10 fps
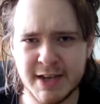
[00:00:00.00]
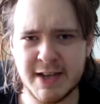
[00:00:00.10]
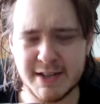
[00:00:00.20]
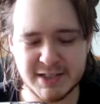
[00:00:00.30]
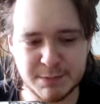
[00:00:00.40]

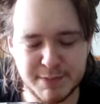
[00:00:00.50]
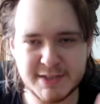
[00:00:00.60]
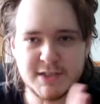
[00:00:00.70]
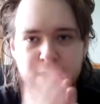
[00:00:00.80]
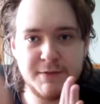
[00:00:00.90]
It
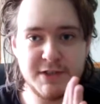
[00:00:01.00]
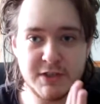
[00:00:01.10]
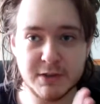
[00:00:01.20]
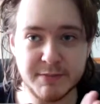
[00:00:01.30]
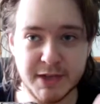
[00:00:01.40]
splits off into
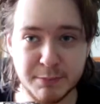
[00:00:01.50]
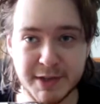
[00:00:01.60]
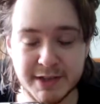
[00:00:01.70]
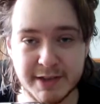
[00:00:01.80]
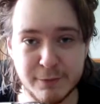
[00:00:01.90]
something
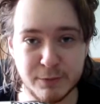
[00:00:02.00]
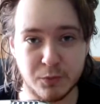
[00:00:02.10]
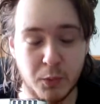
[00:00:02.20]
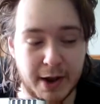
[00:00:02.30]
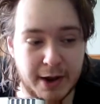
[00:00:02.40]
completely different,
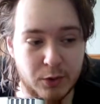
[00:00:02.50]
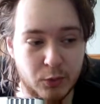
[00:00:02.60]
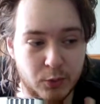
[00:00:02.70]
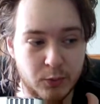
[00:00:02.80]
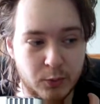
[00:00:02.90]
where
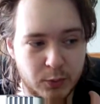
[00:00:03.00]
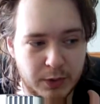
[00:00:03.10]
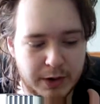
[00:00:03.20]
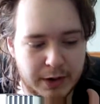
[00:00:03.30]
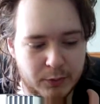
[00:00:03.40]

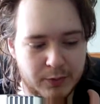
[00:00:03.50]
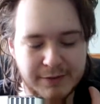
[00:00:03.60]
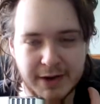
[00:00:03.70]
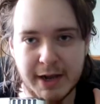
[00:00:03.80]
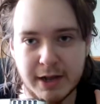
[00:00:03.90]

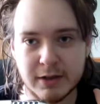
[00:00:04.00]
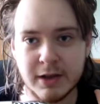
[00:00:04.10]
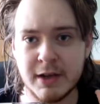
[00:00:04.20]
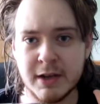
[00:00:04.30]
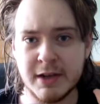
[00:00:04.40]
Raphael
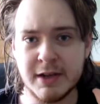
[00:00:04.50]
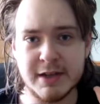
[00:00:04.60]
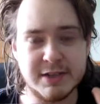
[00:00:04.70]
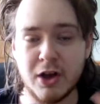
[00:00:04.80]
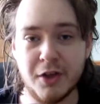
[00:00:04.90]

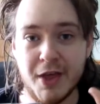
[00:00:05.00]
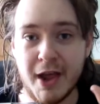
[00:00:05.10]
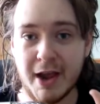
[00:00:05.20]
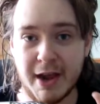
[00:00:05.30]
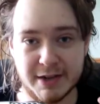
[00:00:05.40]
is not
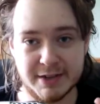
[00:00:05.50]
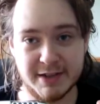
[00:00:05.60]
there and it's